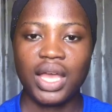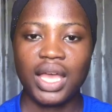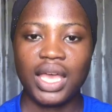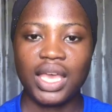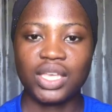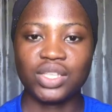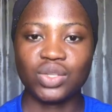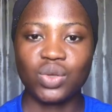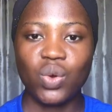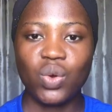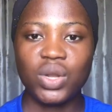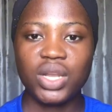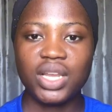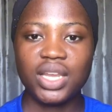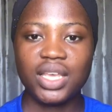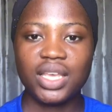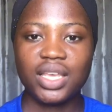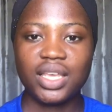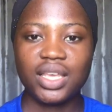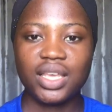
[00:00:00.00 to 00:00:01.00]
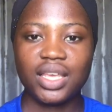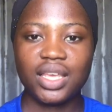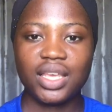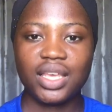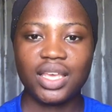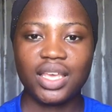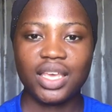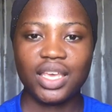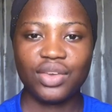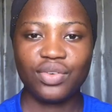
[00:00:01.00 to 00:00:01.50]
is only
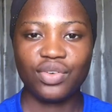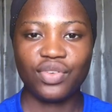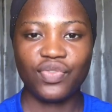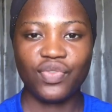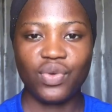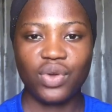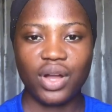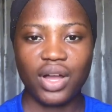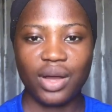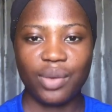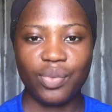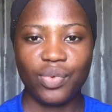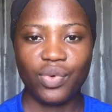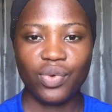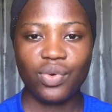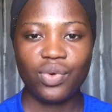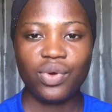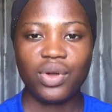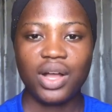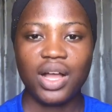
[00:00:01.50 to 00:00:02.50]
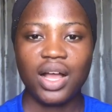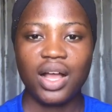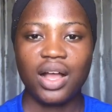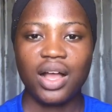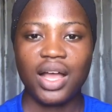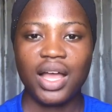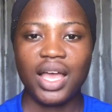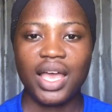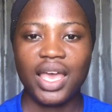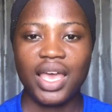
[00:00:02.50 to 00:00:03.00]
irrevocable
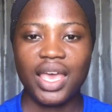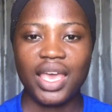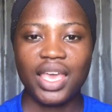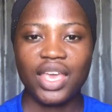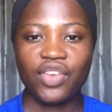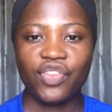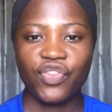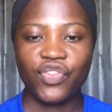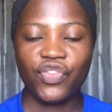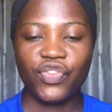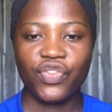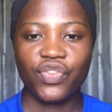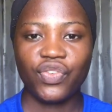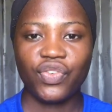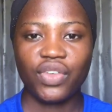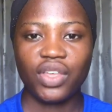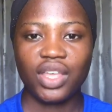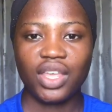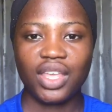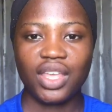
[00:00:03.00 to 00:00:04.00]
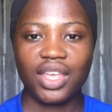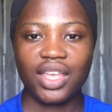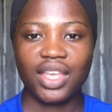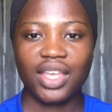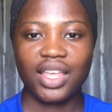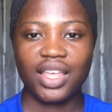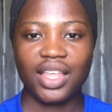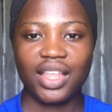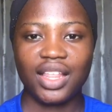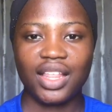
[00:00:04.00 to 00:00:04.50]
if
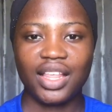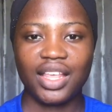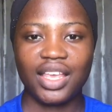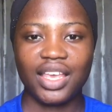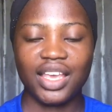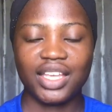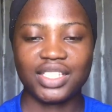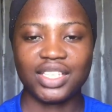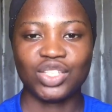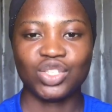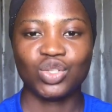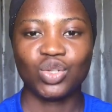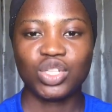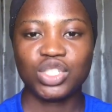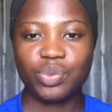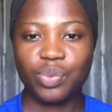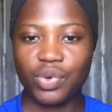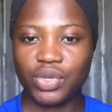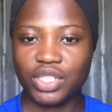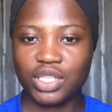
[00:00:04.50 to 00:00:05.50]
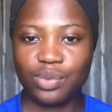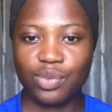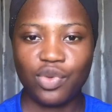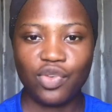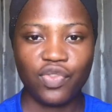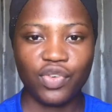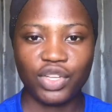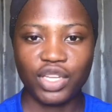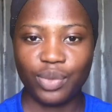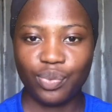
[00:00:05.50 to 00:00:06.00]
it is not
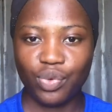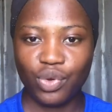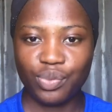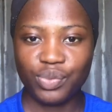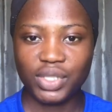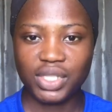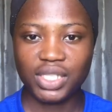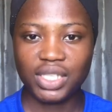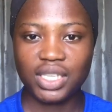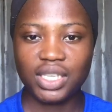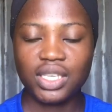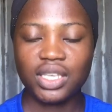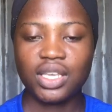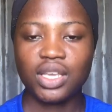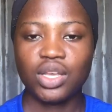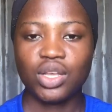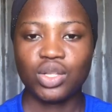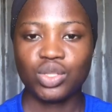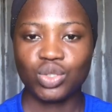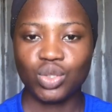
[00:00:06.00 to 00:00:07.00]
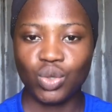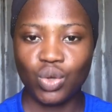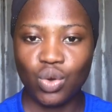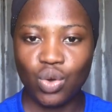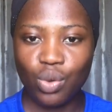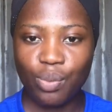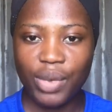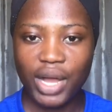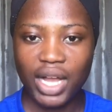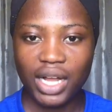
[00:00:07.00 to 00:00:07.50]
possible for the promisee to
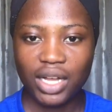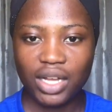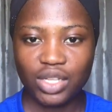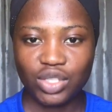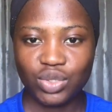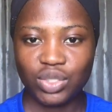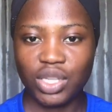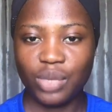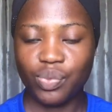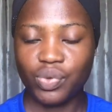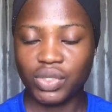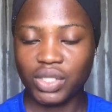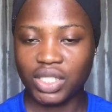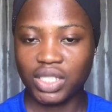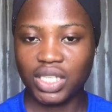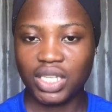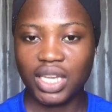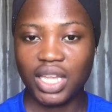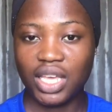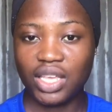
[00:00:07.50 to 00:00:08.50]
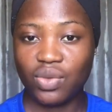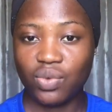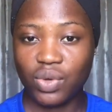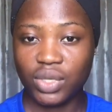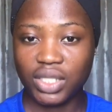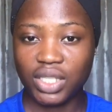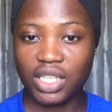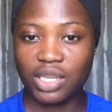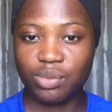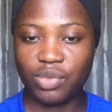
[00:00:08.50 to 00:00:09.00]
go back to the position that he
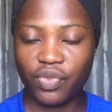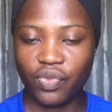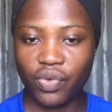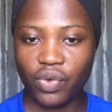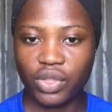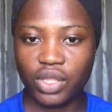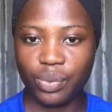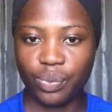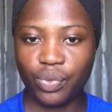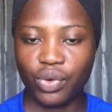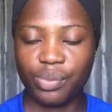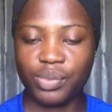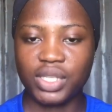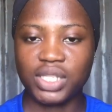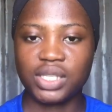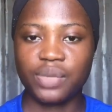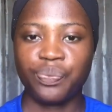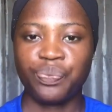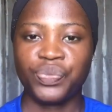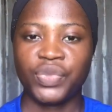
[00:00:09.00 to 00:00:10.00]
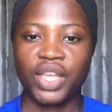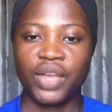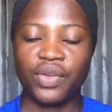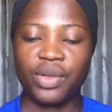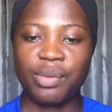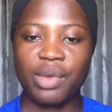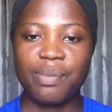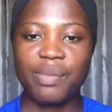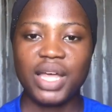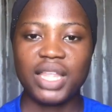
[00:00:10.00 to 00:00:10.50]
was in before the promise.
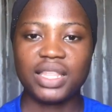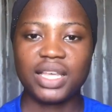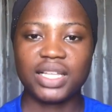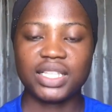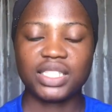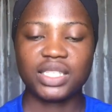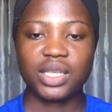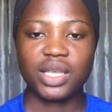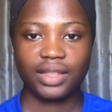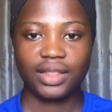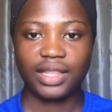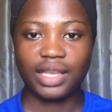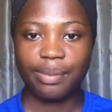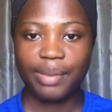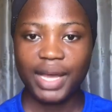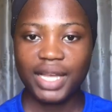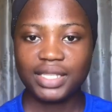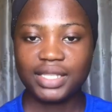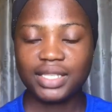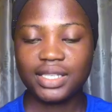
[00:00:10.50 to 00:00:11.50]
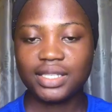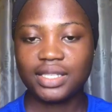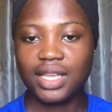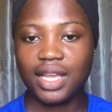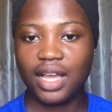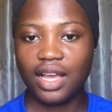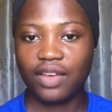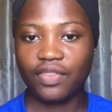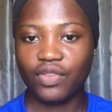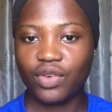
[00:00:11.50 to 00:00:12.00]
Remember that the parties
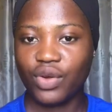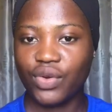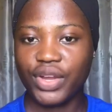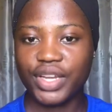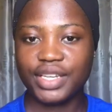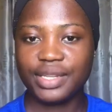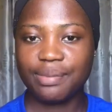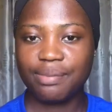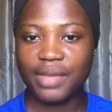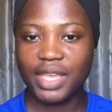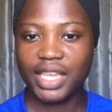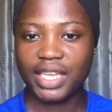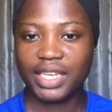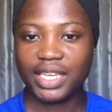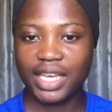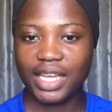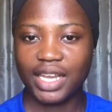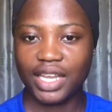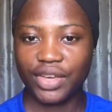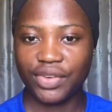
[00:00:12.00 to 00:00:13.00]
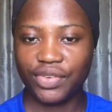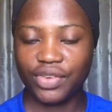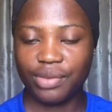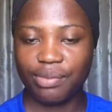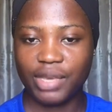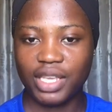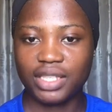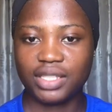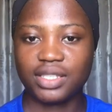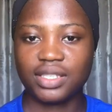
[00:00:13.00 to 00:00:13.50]
have already made an
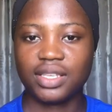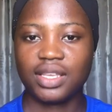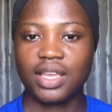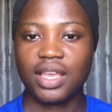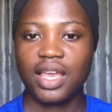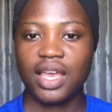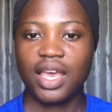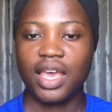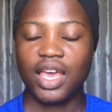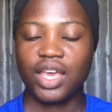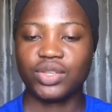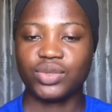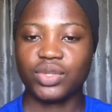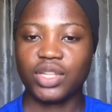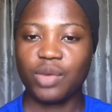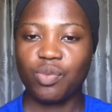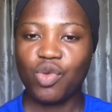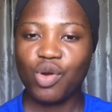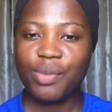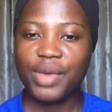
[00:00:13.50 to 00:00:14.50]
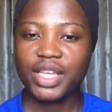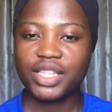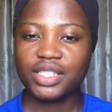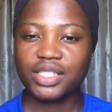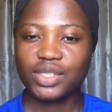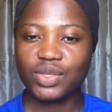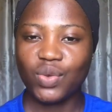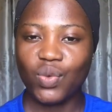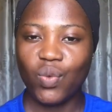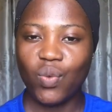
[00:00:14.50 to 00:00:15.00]
agreement. And so the
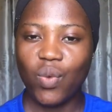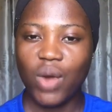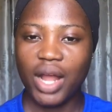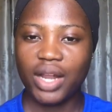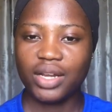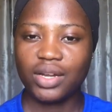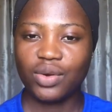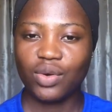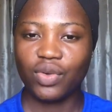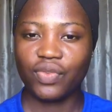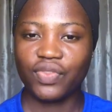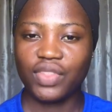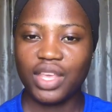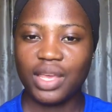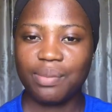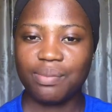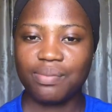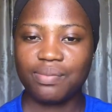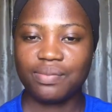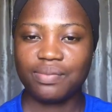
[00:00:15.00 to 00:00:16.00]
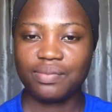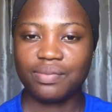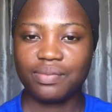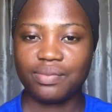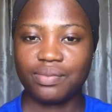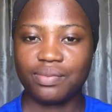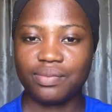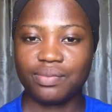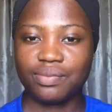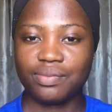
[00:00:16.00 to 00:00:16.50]
moment one of them
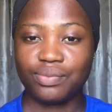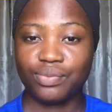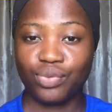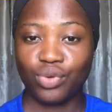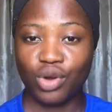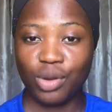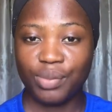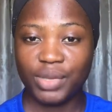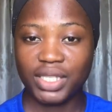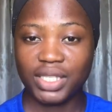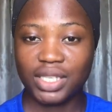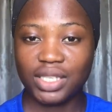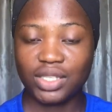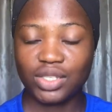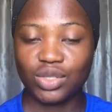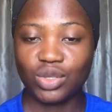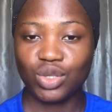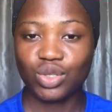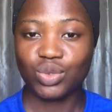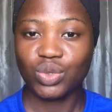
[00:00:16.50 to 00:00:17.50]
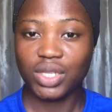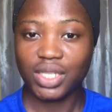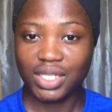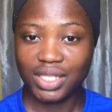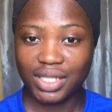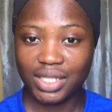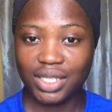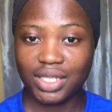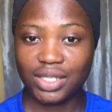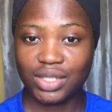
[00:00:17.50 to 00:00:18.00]
promises not to
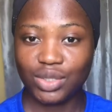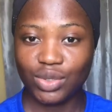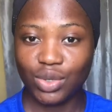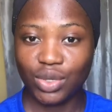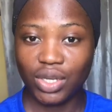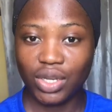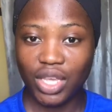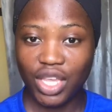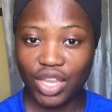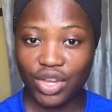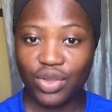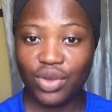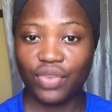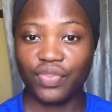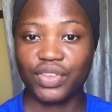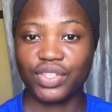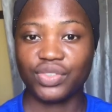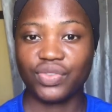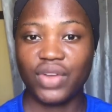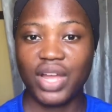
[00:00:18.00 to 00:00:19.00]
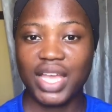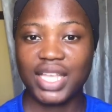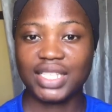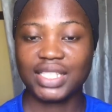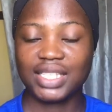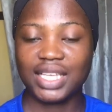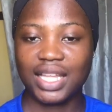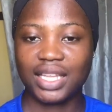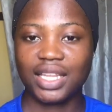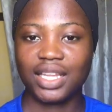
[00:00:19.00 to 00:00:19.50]
insist on any of his
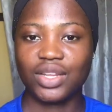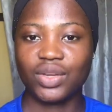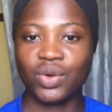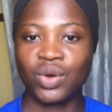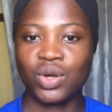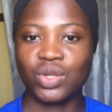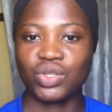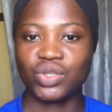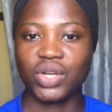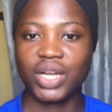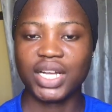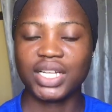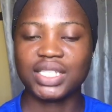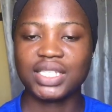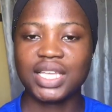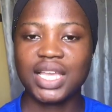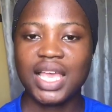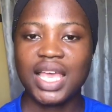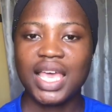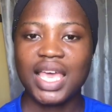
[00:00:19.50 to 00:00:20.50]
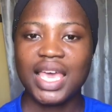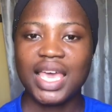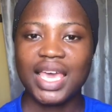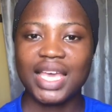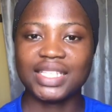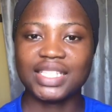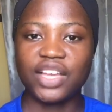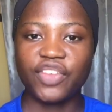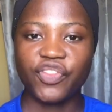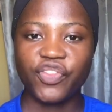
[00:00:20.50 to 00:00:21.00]
rights under the contract,
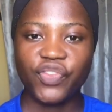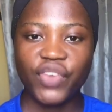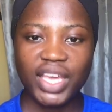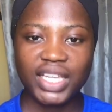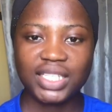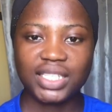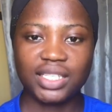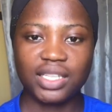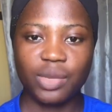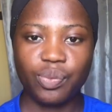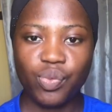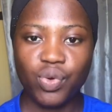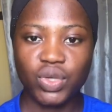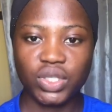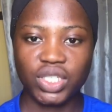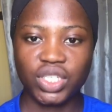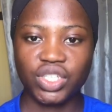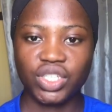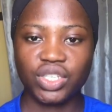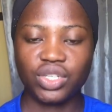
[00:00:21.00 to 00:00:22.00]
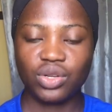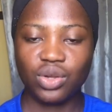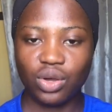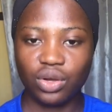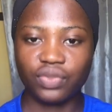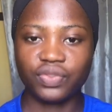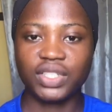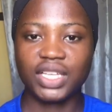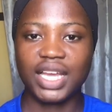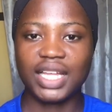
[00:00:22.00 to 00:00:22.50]
it affects the position
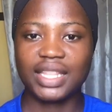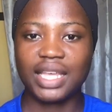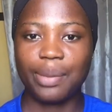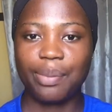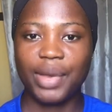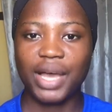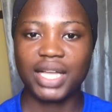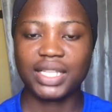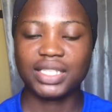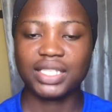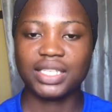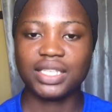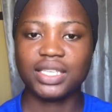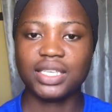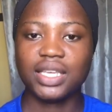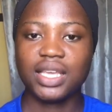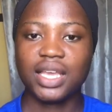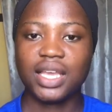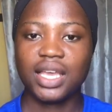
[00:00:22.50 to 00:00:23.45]
of the other party